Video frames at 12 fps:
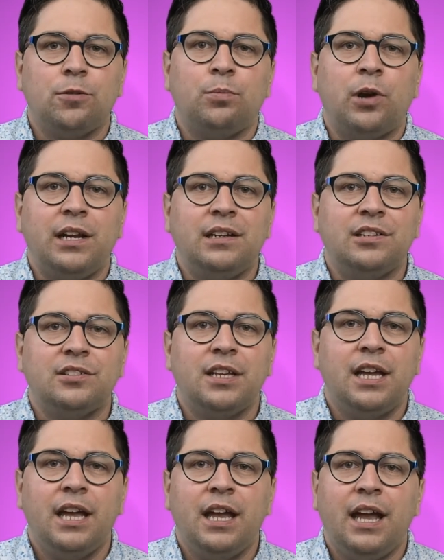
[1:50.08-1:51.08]
brightness
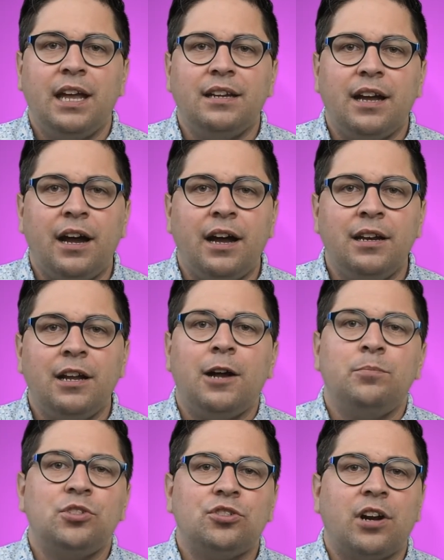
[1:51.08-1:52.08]
and
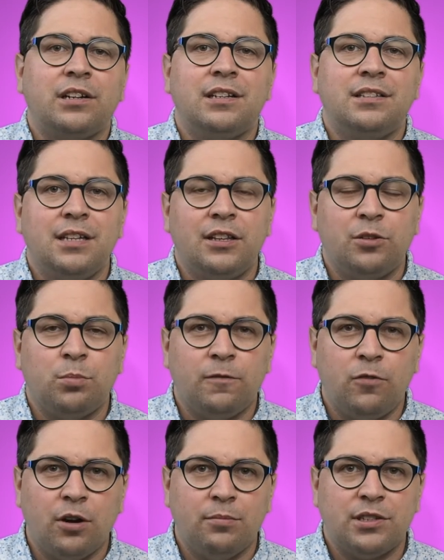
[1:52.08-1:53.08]
unobstructed ceiling
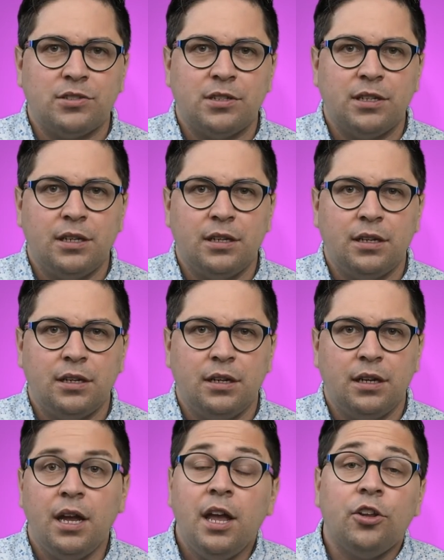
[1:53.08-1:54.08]
performance.
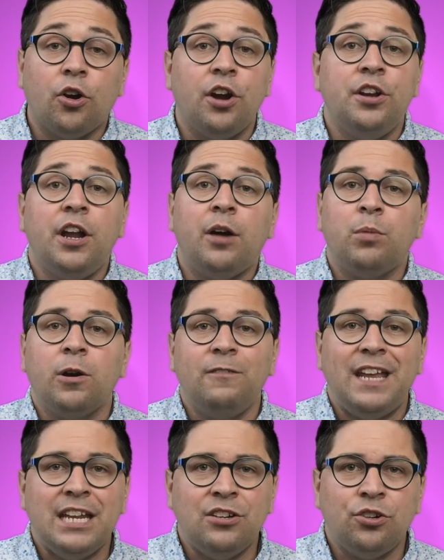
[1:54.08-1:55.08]
There are a number of
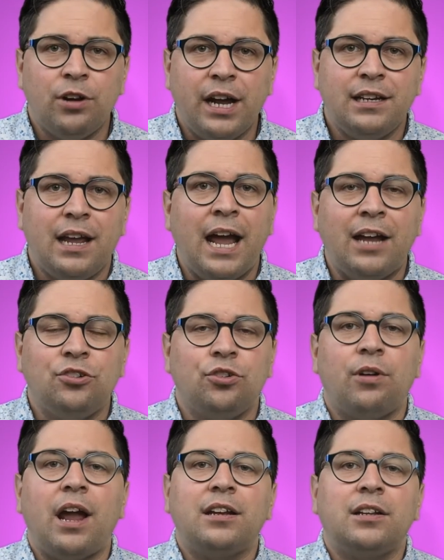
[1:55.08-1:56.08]
indirect and
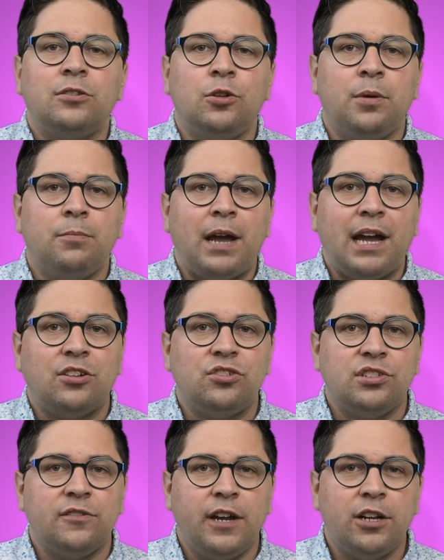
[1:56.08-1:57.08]
direct lumen packages
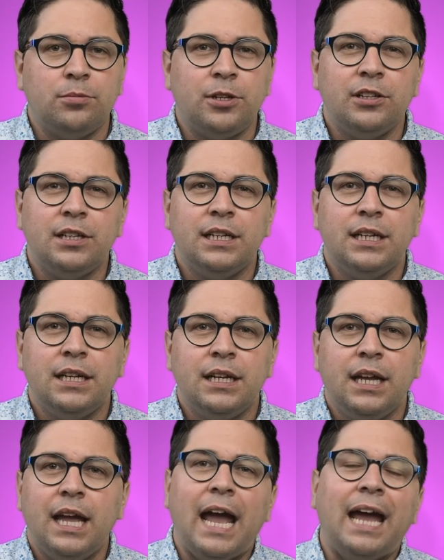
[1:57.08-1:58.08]
available,
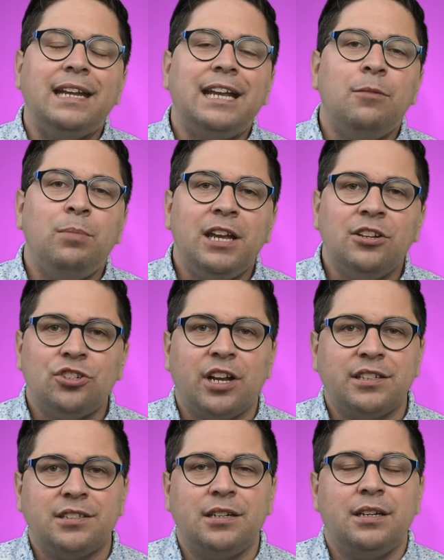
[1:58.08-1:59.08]
and it can be
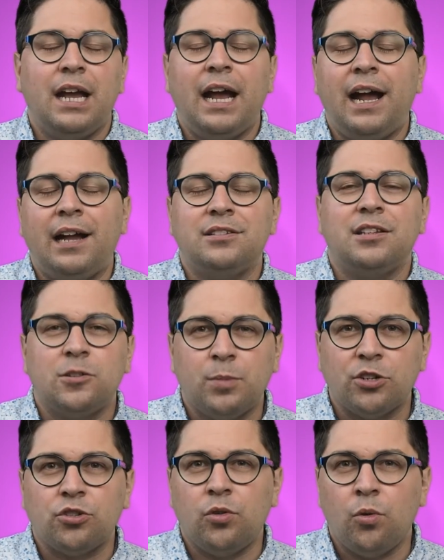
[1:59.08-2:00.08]
adjusted as a
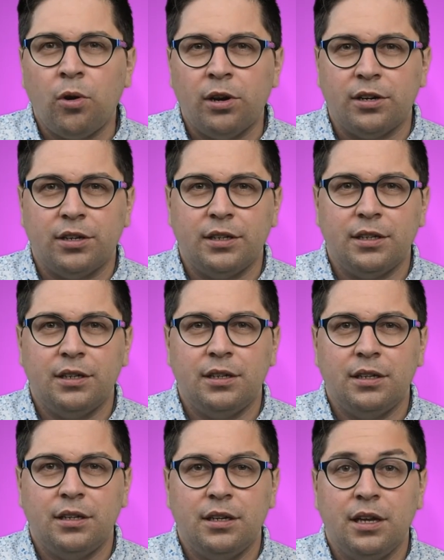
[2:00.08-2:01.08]
special order.
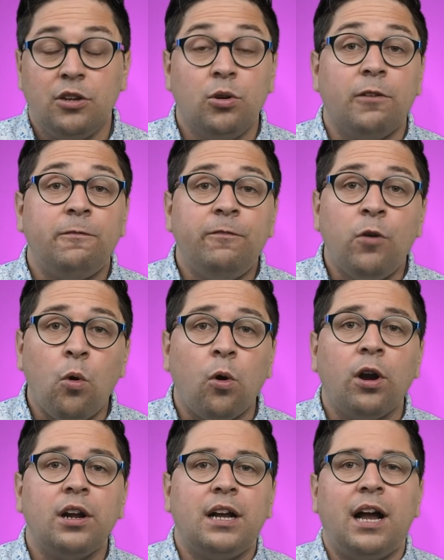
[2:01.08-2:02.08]
You have
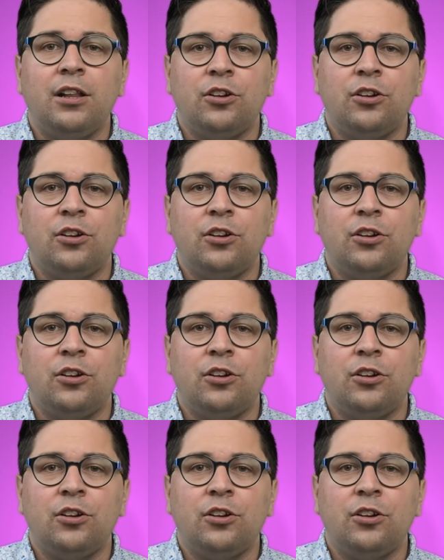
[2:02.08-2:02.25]
4 color